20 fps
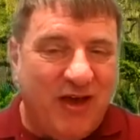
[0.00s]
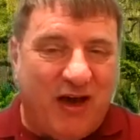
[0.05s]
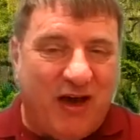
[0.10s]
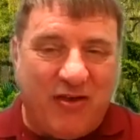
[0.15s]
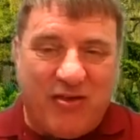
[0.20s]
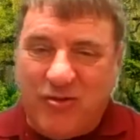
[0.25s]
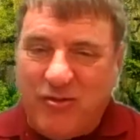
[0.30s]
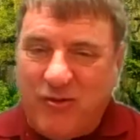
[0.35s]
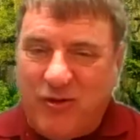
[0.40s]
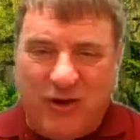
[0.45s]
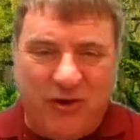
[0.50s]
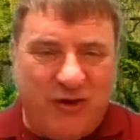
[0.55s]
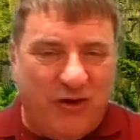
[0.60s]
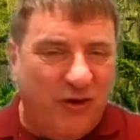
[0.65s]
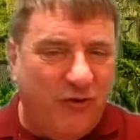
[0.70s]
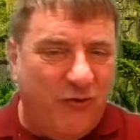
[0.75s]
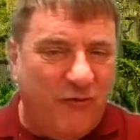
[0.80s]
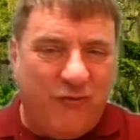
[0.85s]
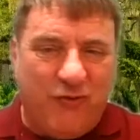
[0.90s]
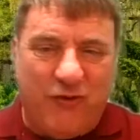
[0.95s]
I saw
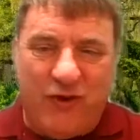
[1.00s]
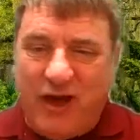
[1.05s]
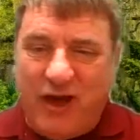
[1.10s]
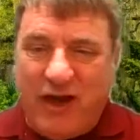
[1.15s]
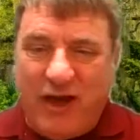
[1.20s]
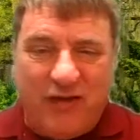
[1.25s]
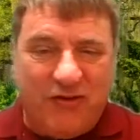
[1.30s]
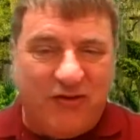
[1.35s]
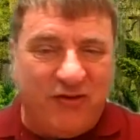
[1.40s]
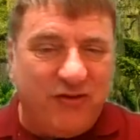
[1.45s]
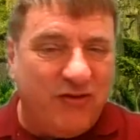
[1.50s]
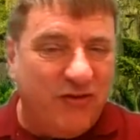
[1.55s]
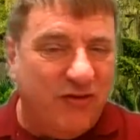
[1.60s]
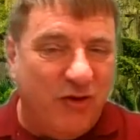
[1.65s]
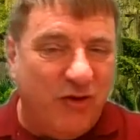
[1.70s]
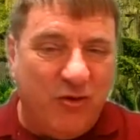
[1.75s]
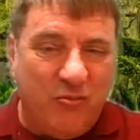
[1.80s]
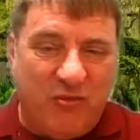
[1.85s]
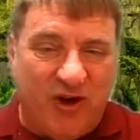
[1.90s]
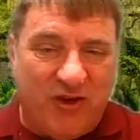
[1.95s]
no flash,
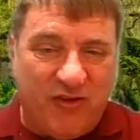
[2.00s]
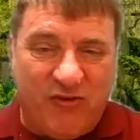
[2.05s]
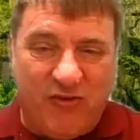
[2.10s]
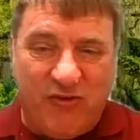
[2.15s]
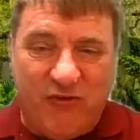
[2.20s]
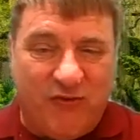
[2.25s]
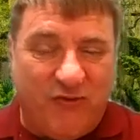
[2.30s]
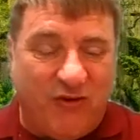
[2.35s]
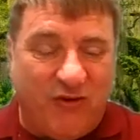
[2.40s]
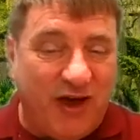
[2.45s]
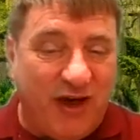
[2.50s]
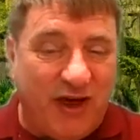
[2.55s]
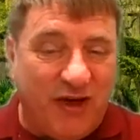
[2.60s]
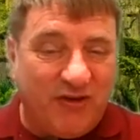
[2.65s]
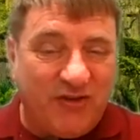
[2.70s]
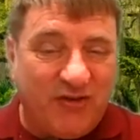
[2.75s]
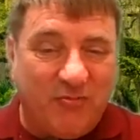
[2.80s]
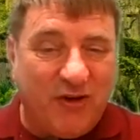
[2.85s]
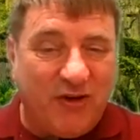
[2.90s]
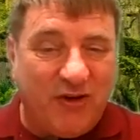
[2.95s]
no muzzle
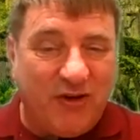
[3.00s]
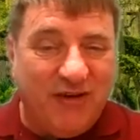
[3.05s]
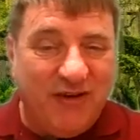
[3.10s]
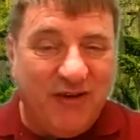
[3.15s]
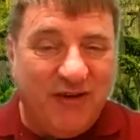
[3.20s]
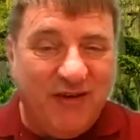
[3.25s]
flash, but